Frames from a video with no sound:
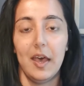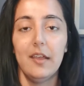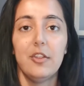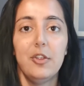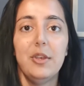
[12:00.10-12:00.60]

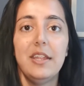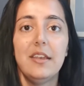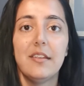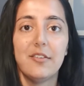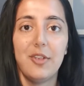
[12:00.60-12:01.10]
that, you
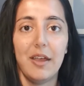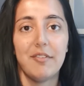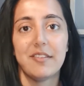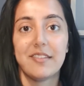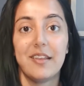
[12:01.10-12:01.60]
need to have
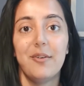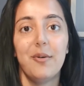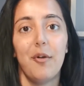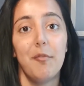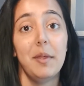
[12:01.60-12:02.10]
the
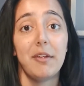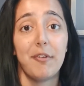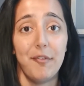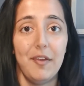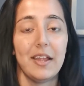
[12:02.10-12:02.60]
skill of being
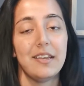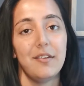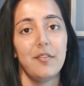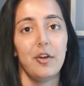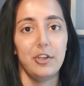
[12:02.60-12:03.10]

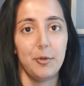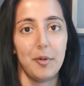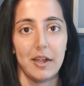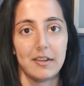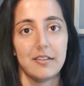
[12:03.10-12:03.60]
reflective on your
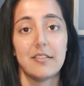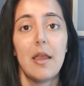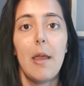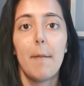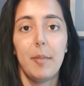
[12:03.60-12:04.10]
practice,
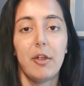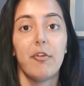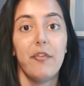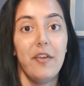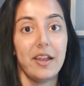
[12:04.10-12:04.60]
being
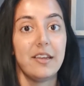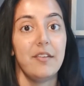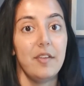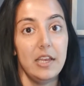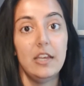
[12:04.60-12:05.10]

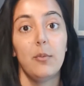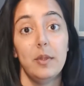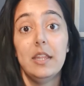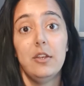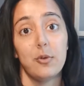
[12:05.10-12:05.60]
reflective
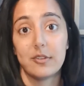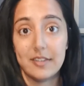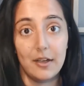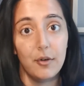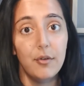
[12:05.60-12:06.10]
within
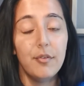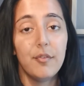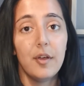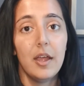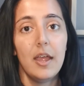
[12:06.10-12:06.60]

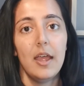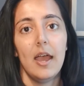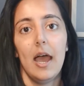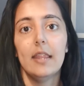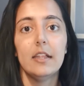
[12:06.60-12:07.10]
yourself.
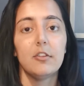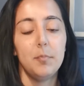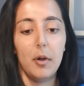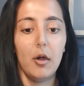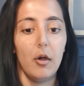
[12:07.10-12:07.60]
And that's
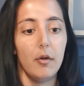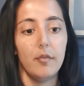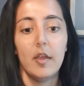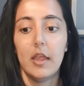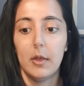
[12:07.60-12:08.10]
part
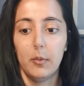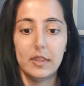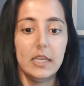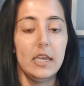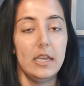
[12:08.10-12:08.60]
of,
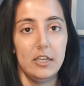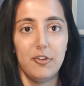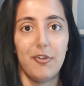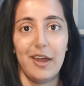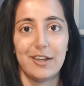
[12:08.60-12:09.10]
within an
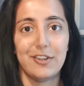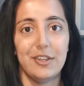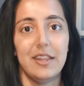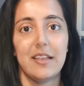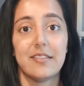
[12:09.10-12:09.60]

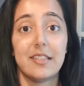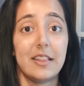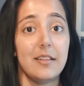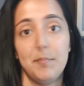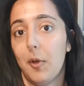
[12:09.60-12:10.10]
interaction, there's
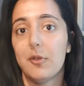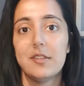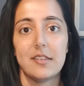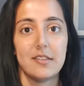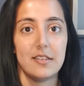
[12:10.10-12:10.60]

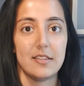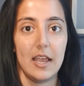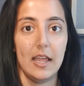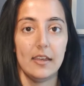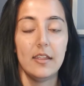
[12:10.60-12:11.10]
processes
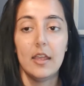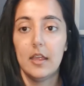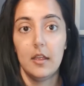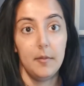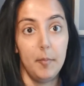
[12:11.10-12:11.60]
and
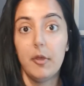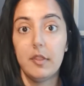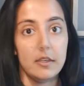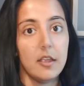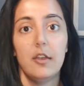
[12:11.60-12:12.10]
both
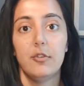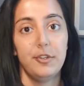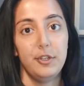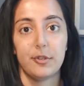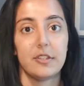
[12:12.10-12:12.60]
internal
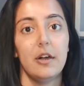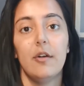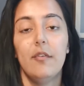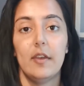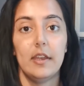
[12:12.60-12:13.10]
to
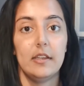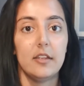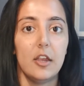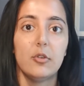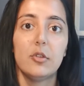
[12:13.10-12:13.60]
yourself and
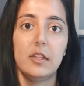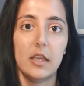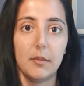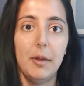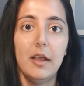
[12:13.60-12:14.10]
internal to the
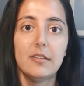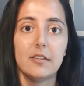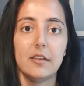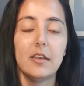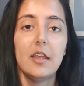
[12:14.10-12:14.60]
other
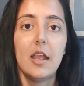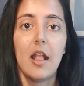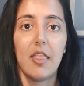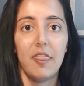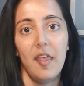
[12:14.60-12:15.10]
person
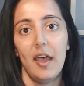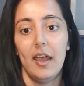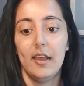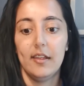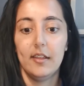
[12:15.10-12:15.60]

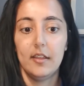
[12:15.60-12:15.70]
that